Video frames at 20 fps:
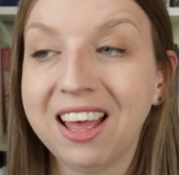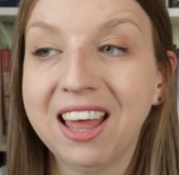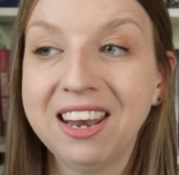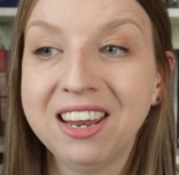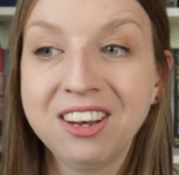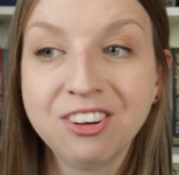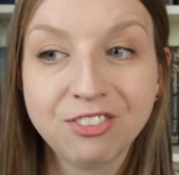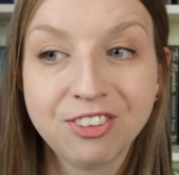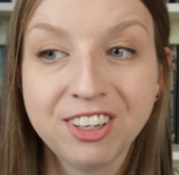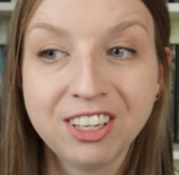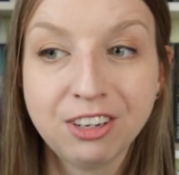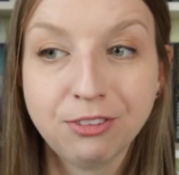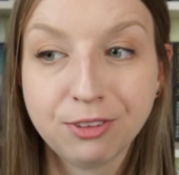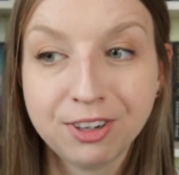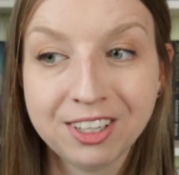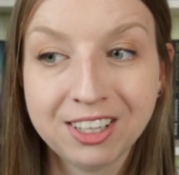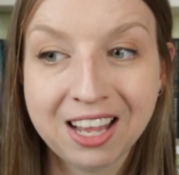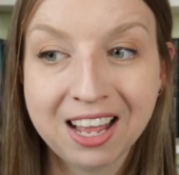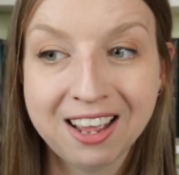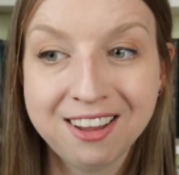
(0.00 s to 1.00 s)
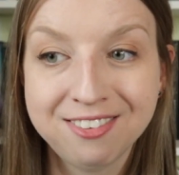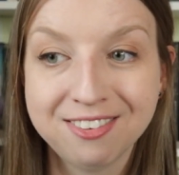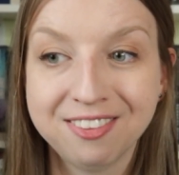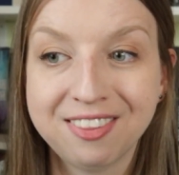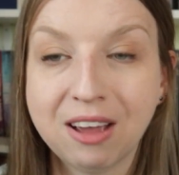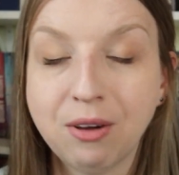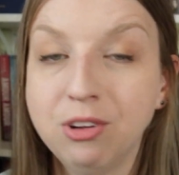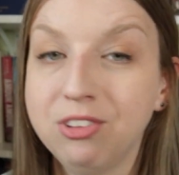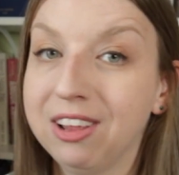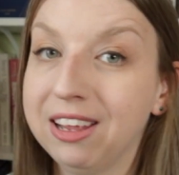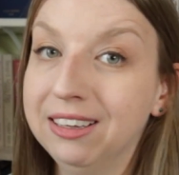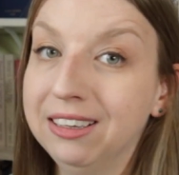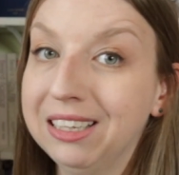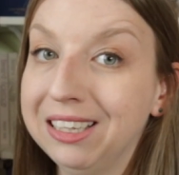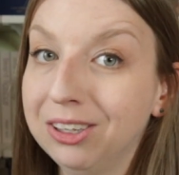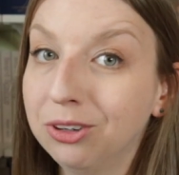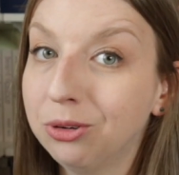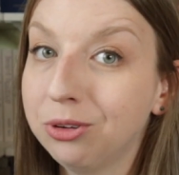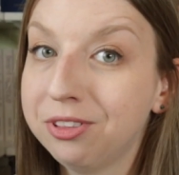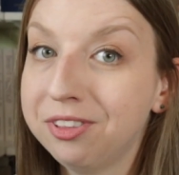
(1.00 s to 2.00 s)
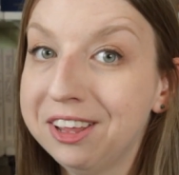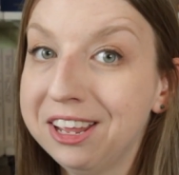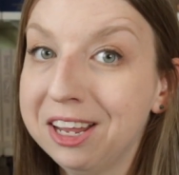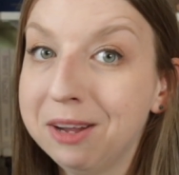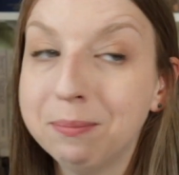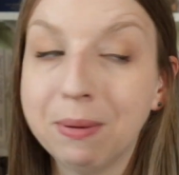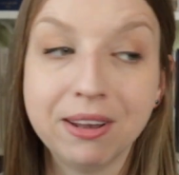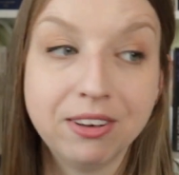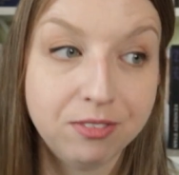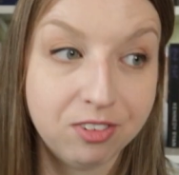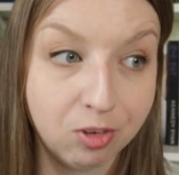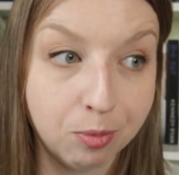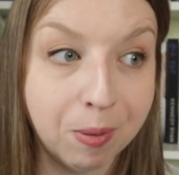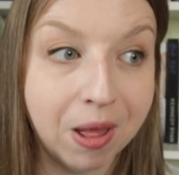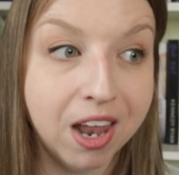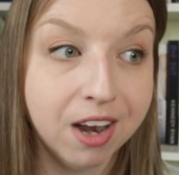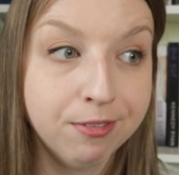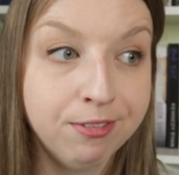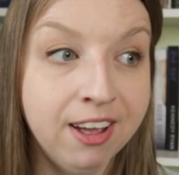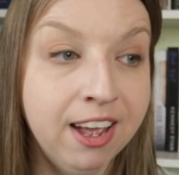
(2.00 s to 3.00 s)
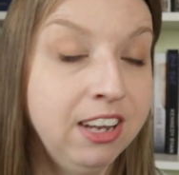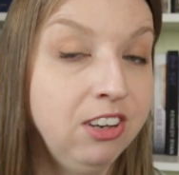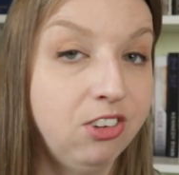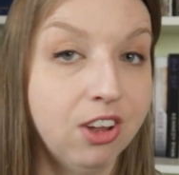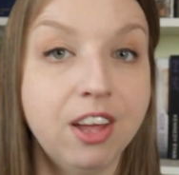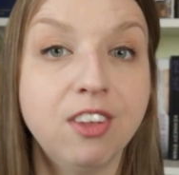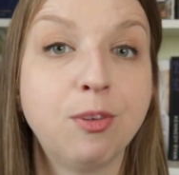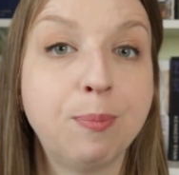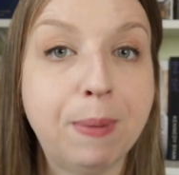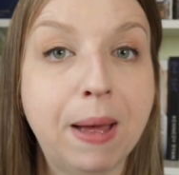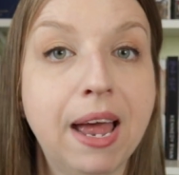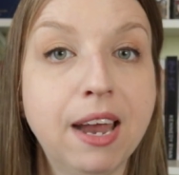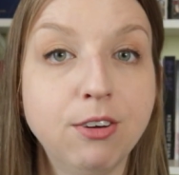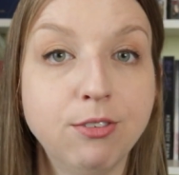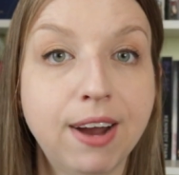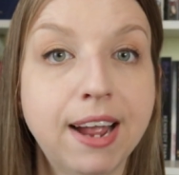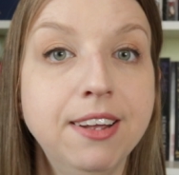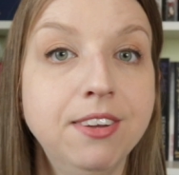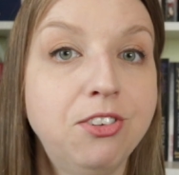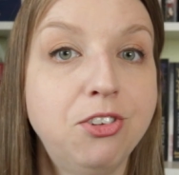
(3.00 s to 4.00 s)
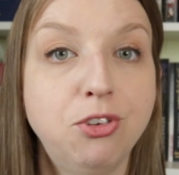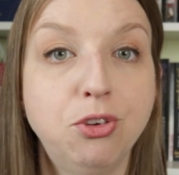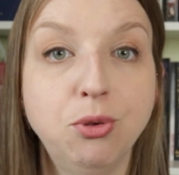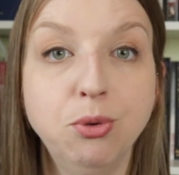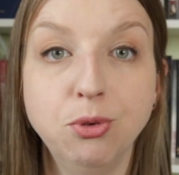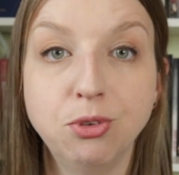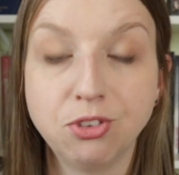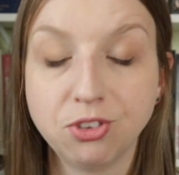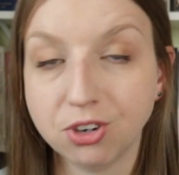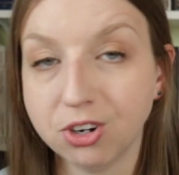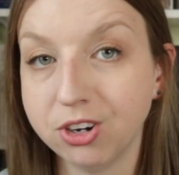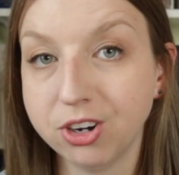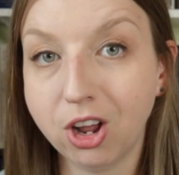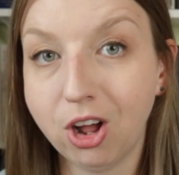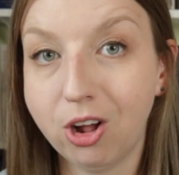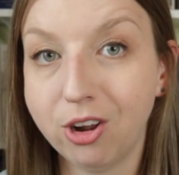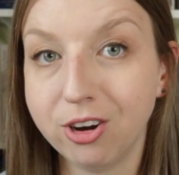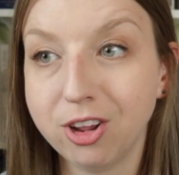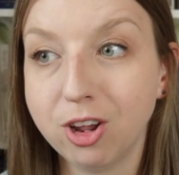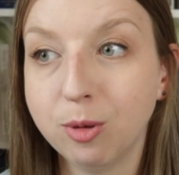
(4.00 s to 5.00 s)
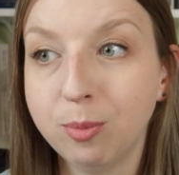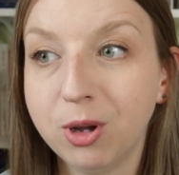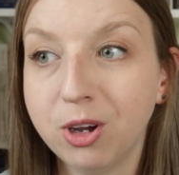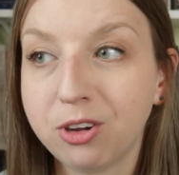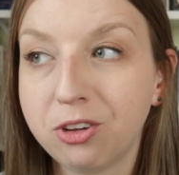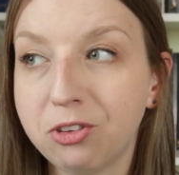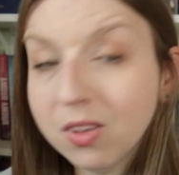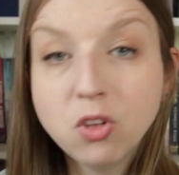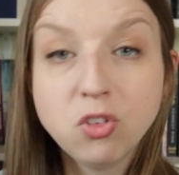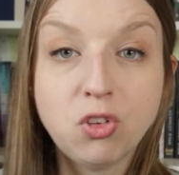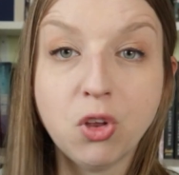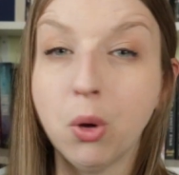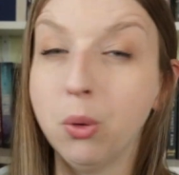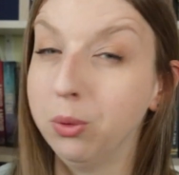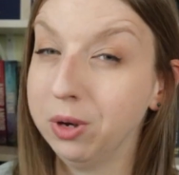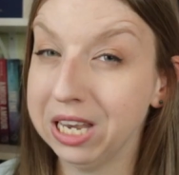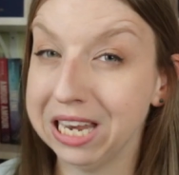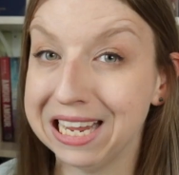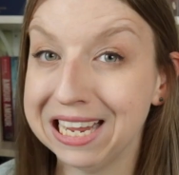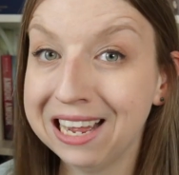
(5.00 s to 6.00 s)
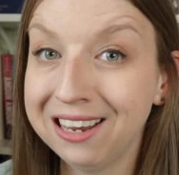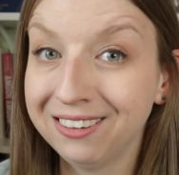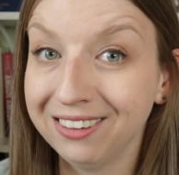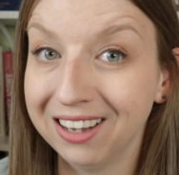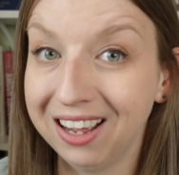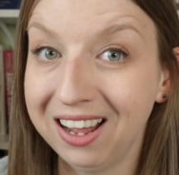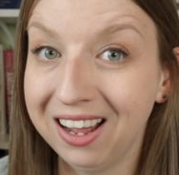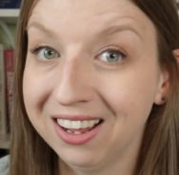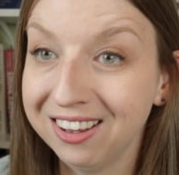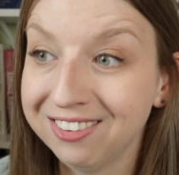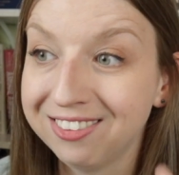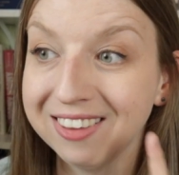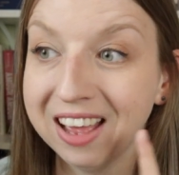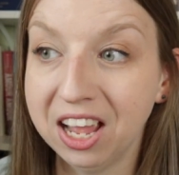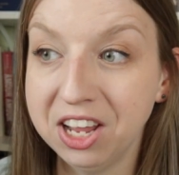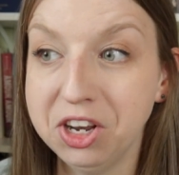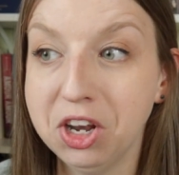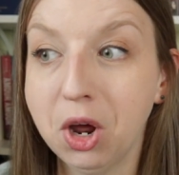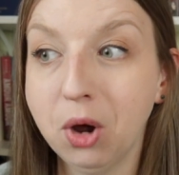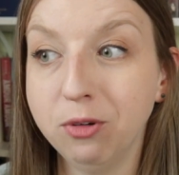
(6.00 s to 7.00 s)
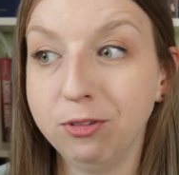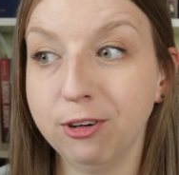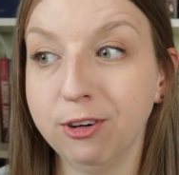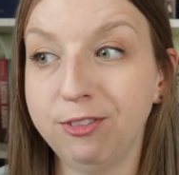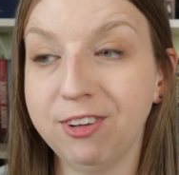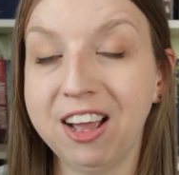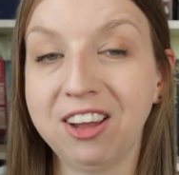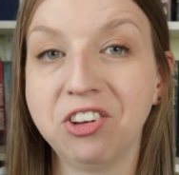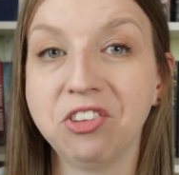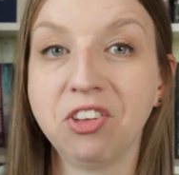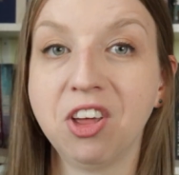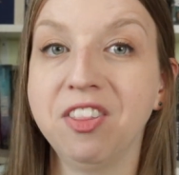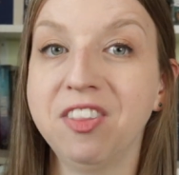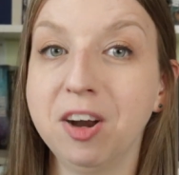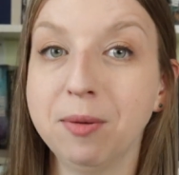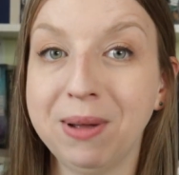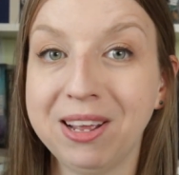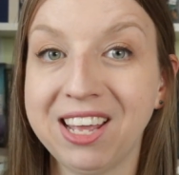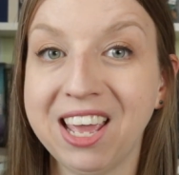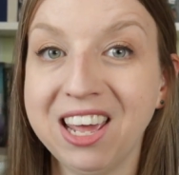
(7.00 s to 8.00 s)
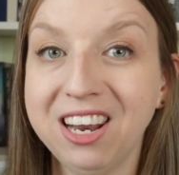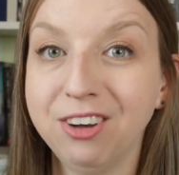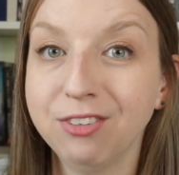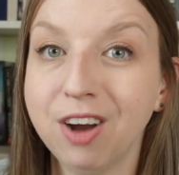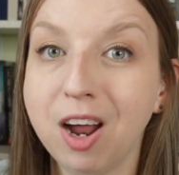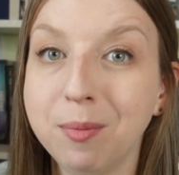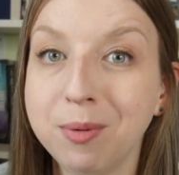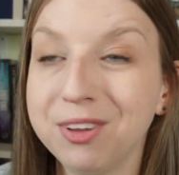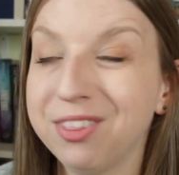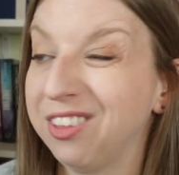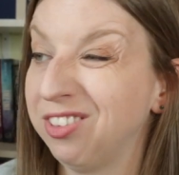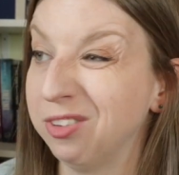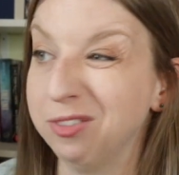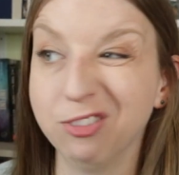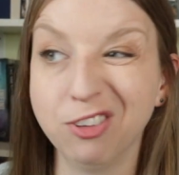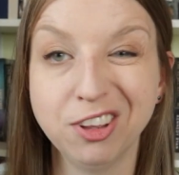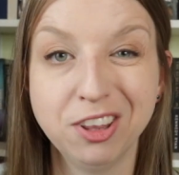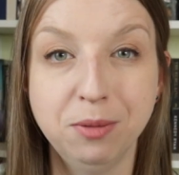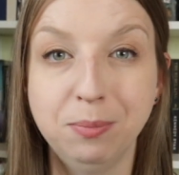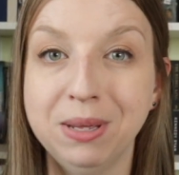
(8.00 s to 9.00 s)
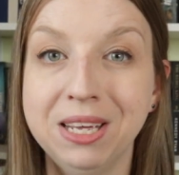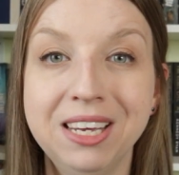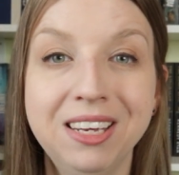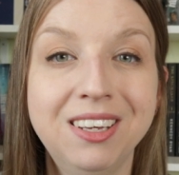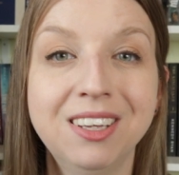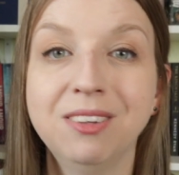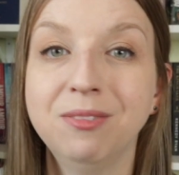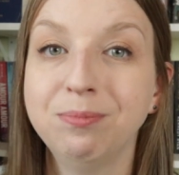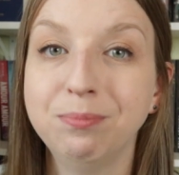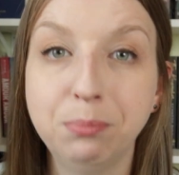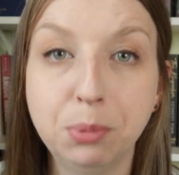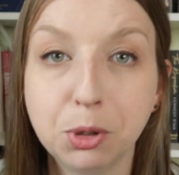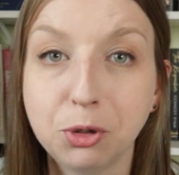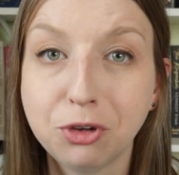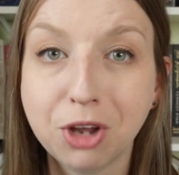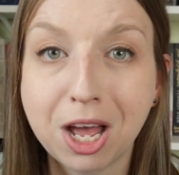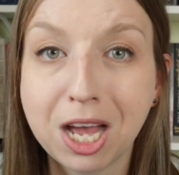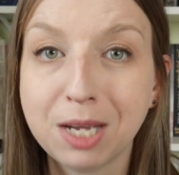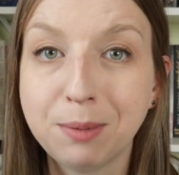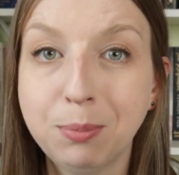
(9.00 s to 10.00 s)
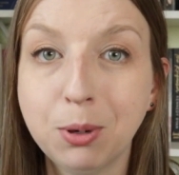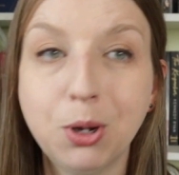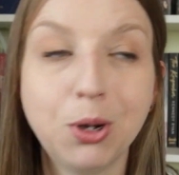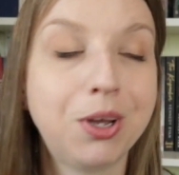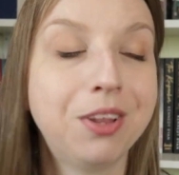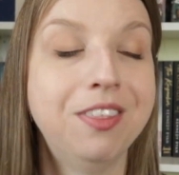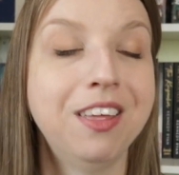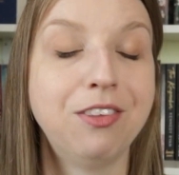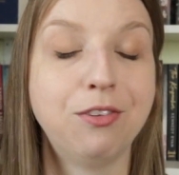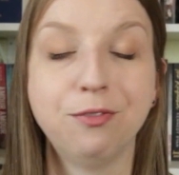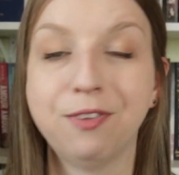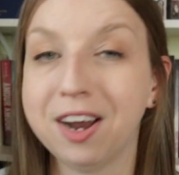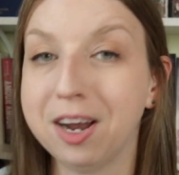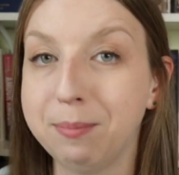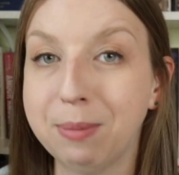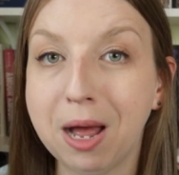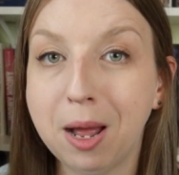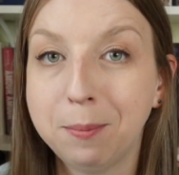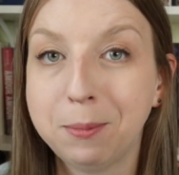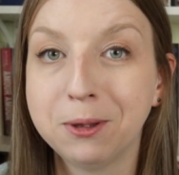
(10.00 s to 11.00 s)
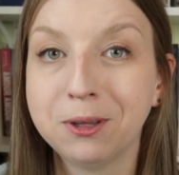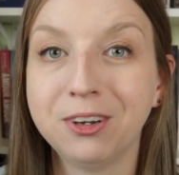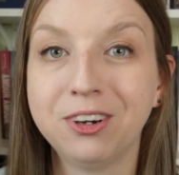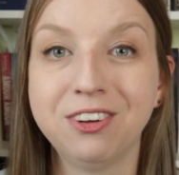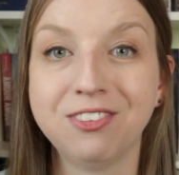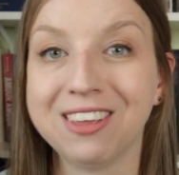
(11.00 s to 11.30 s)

I didn't really realize that that was a legal thing, but Spotify does buy rights to certain audiobooks. So Neon Gods, I know for a fact is on there by Katee Robert. That's a really big BookTok book that's very popular.